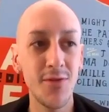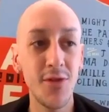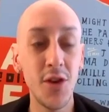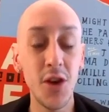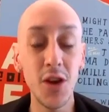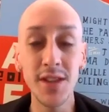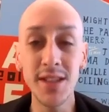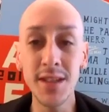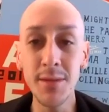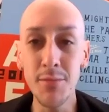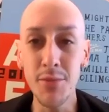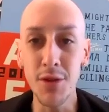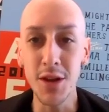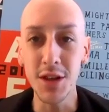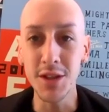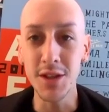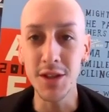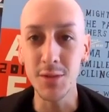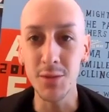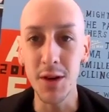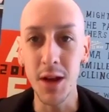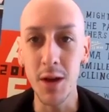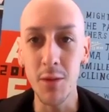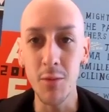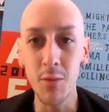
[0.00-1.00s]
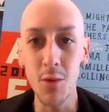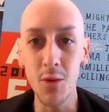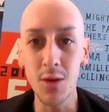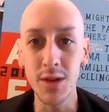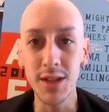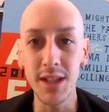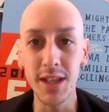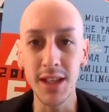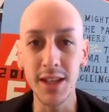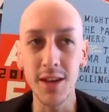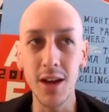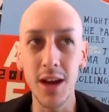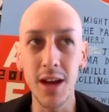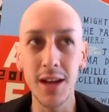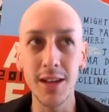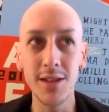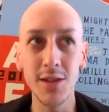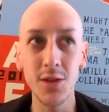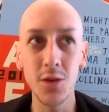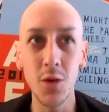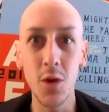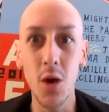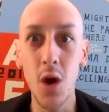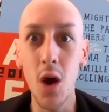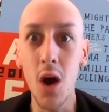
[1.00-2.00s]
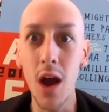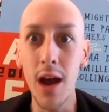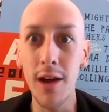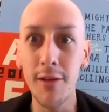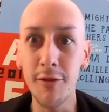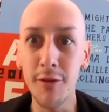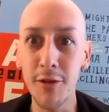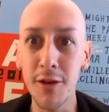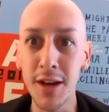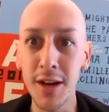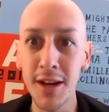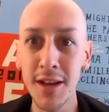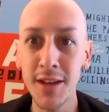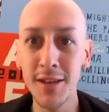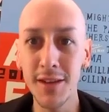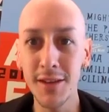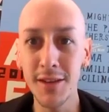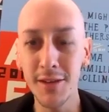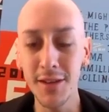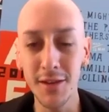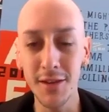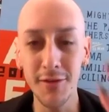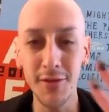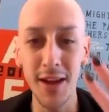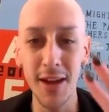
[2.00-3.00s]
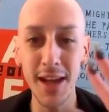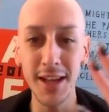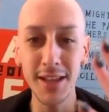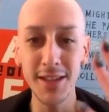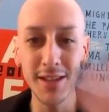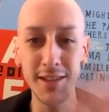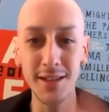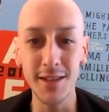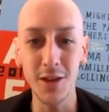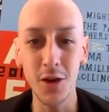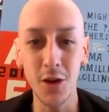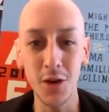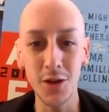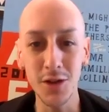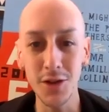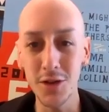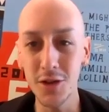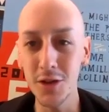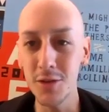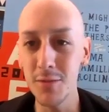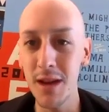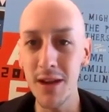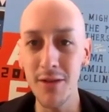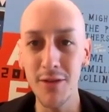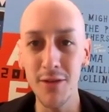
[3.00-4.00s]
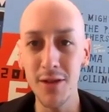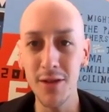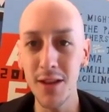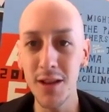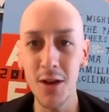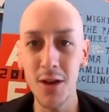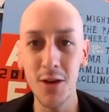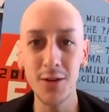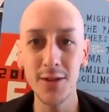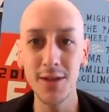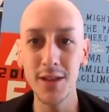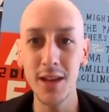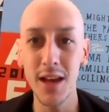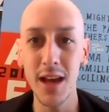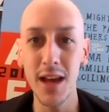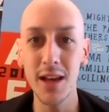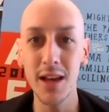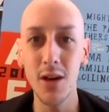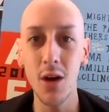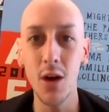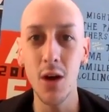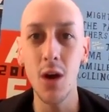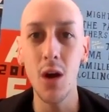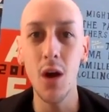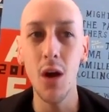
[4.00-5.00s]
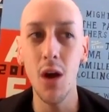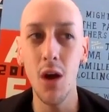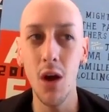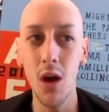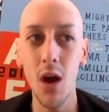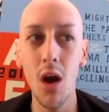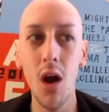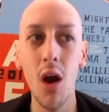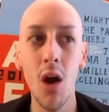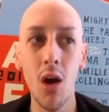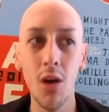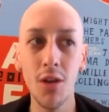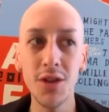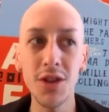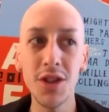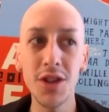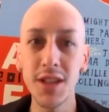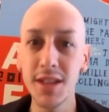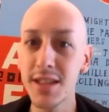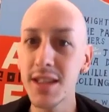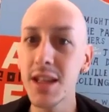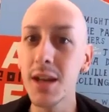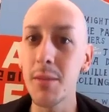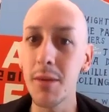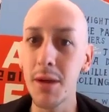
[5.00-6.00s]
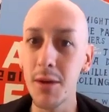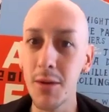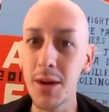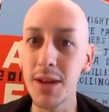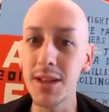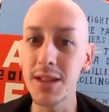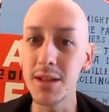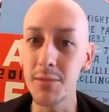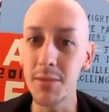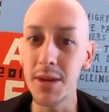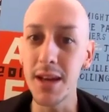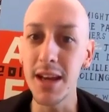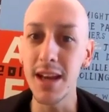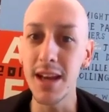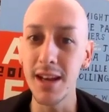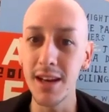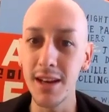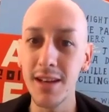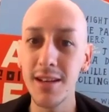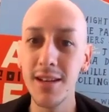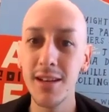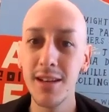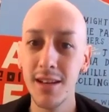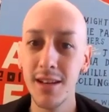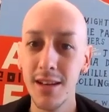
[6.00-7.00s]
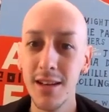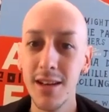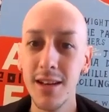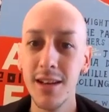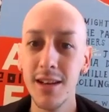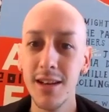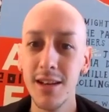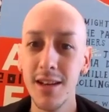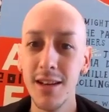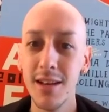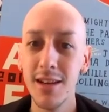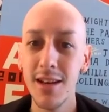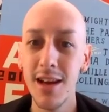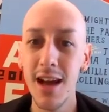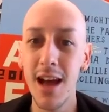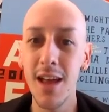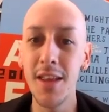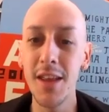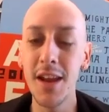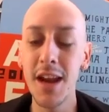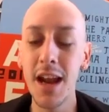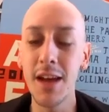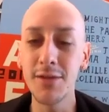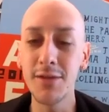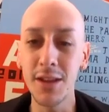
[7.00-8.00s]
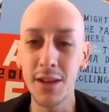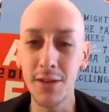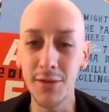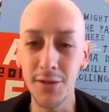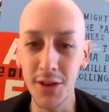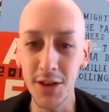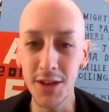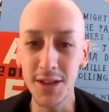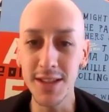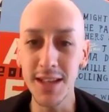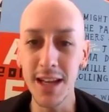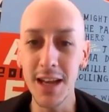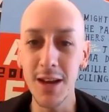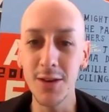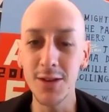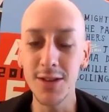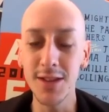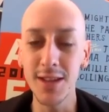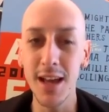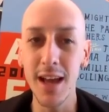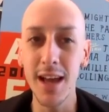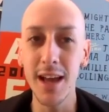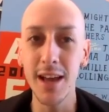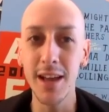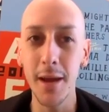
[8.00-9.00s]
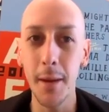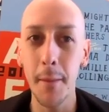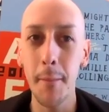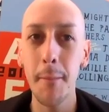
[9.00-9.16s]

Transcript: First impressions when I walked in, I saw Ivory, the face, the costume, everything. I was like, oh, she's gonna be one to beat. And then after the first day, I was like,